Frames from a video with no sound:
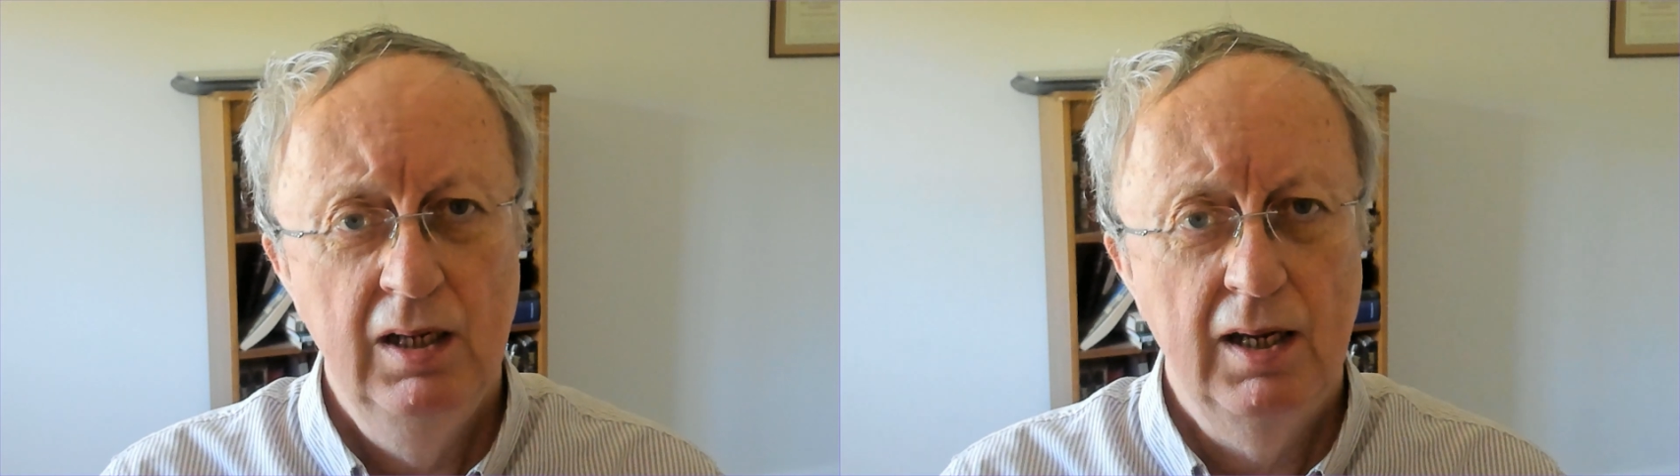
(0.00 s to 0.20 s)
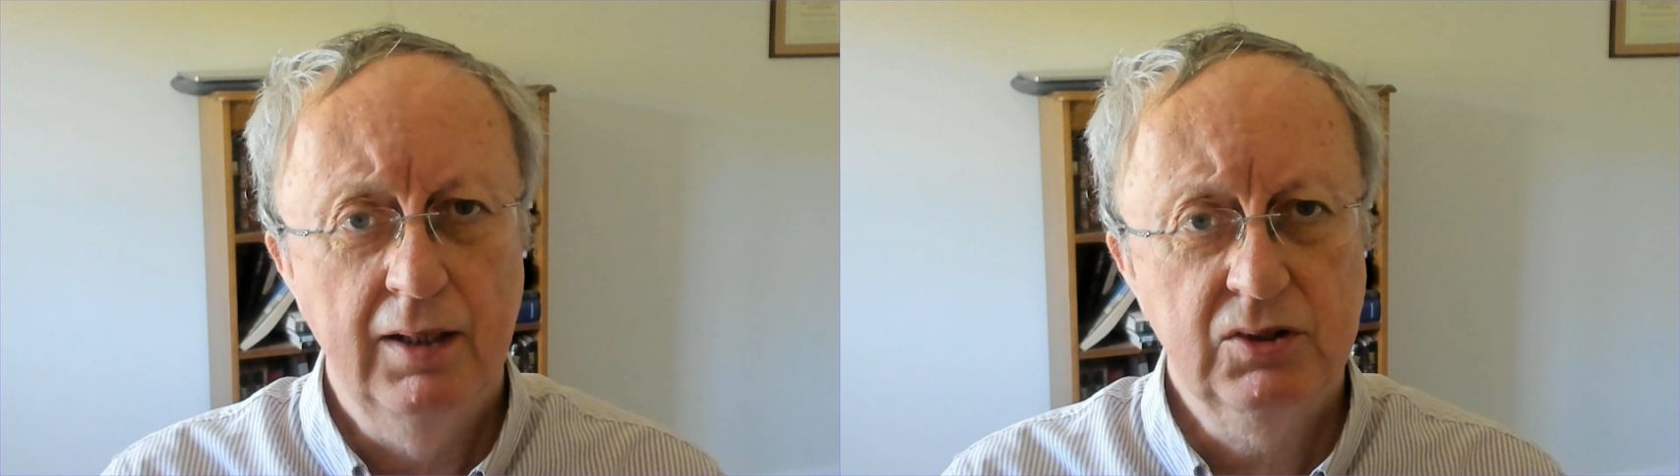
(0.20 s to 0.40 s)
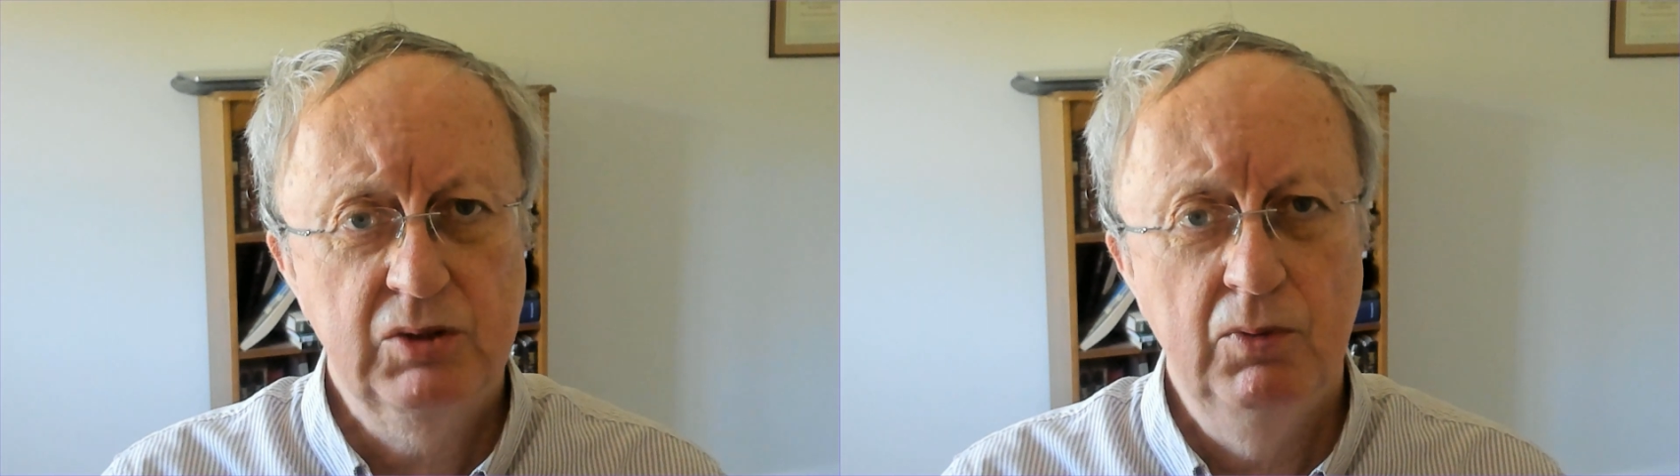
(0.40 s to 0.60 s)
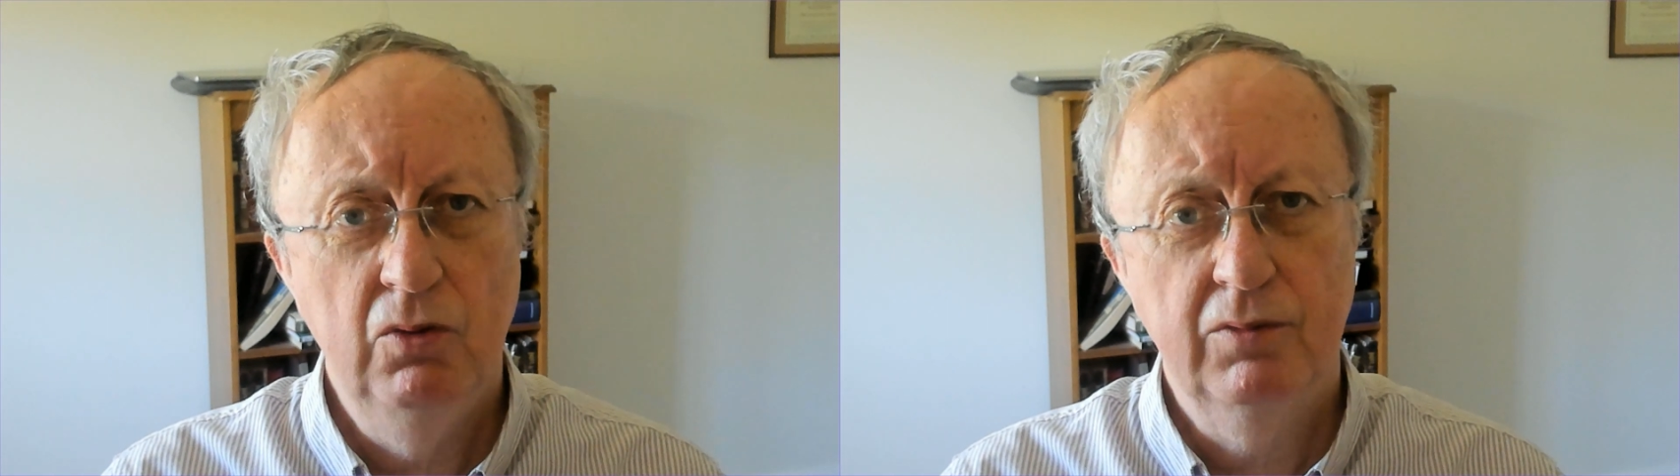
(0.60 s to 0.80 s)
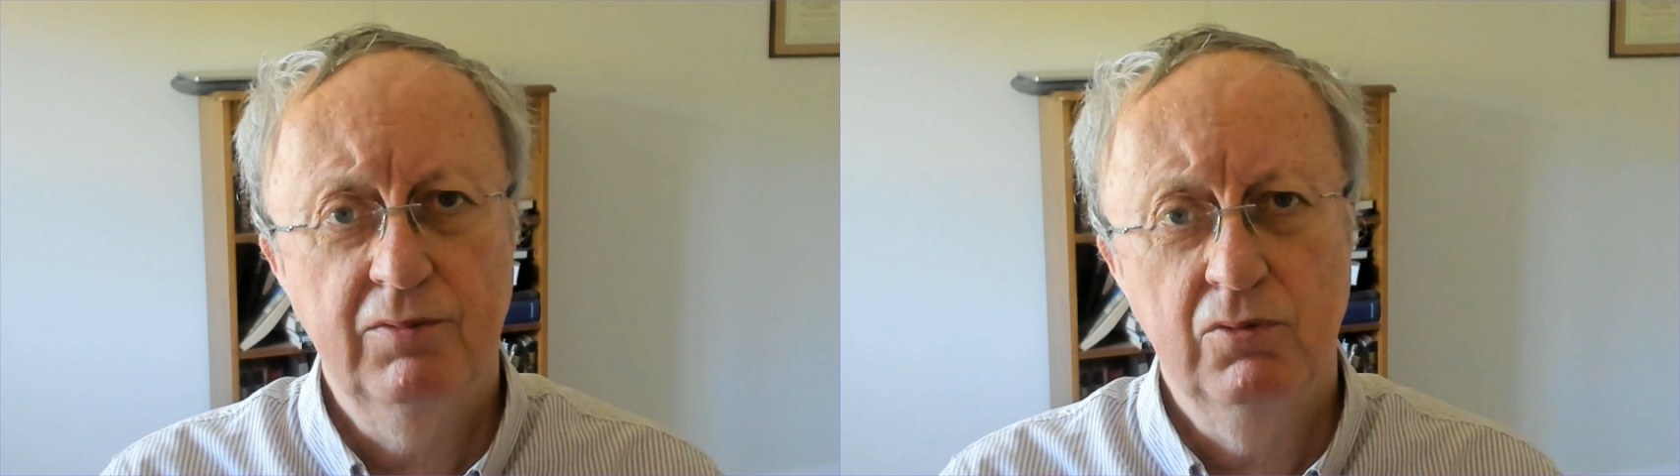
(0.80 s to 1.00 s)

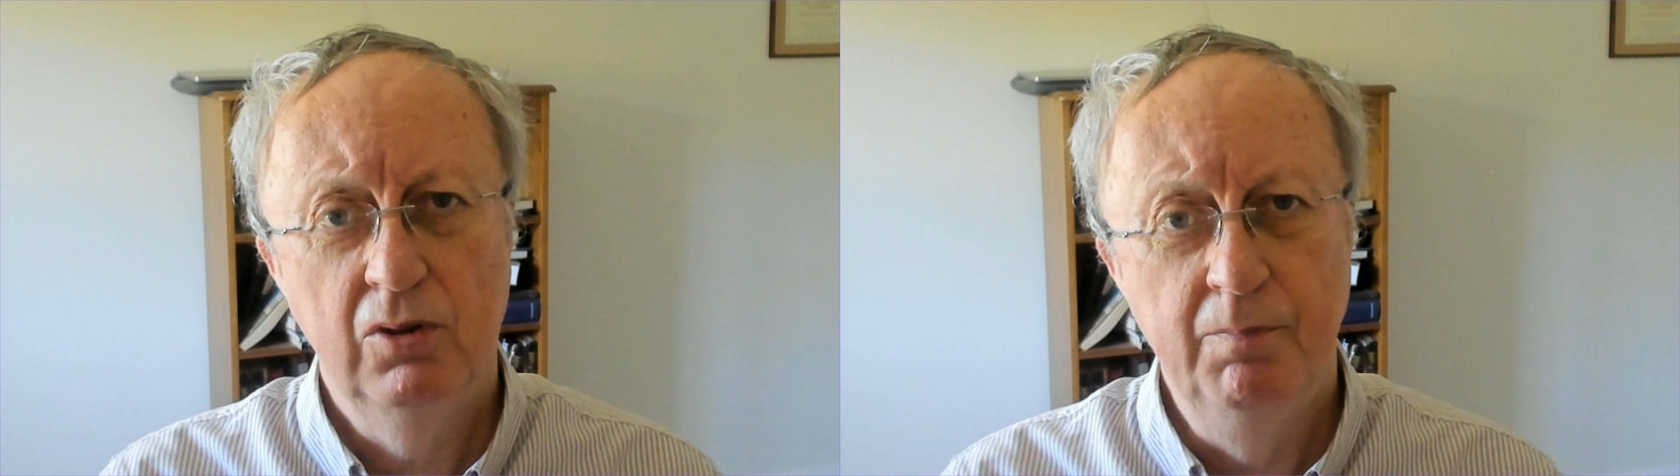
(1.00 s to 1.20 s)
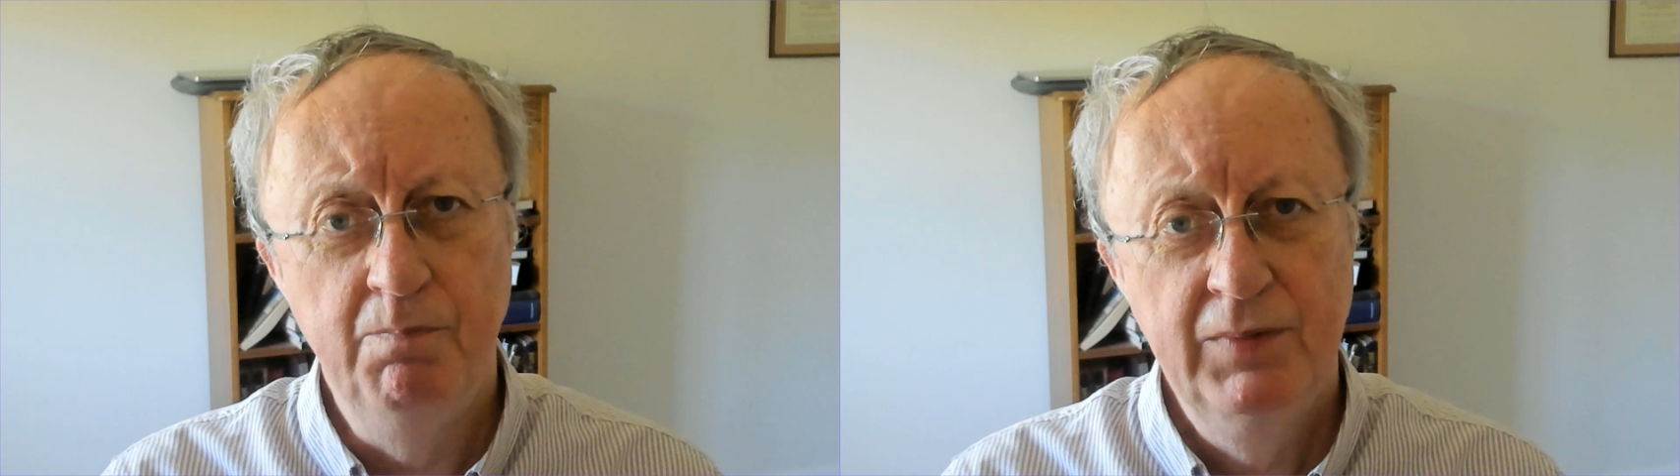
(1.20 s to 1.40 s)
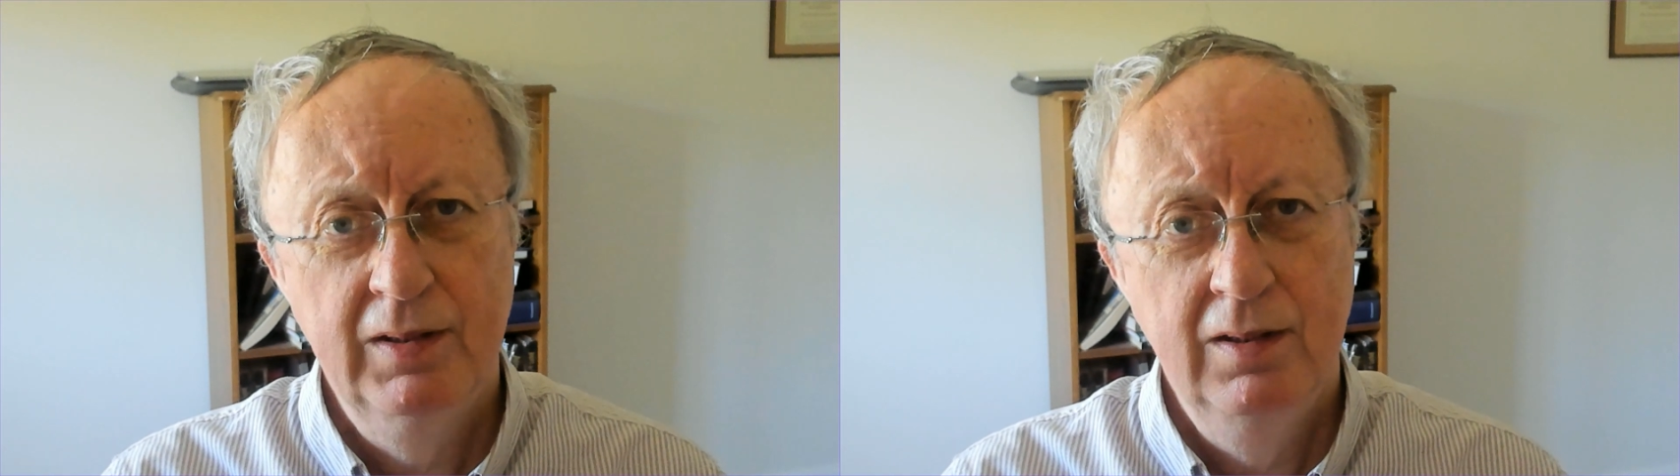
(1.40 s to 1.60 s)
export from.